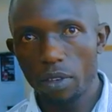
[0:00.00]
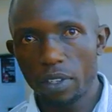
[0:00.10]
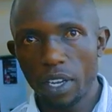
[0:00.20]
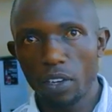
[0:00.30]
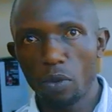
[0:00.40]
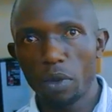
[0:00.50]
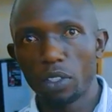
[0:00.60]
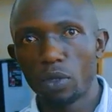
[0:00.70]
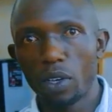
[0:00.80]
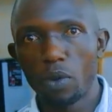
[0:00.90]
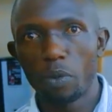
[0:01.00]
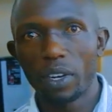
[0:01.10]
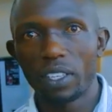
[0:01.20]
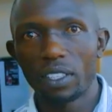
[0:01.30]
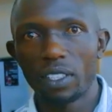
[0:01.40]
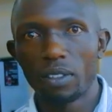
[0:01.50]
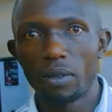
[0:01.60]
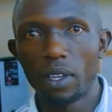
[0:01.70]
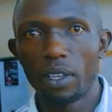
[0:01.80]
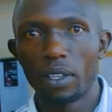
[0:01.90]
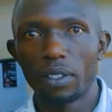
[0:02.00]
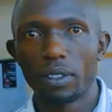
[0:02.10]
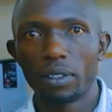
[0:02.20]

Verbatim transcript: Try to make sure your practices uh,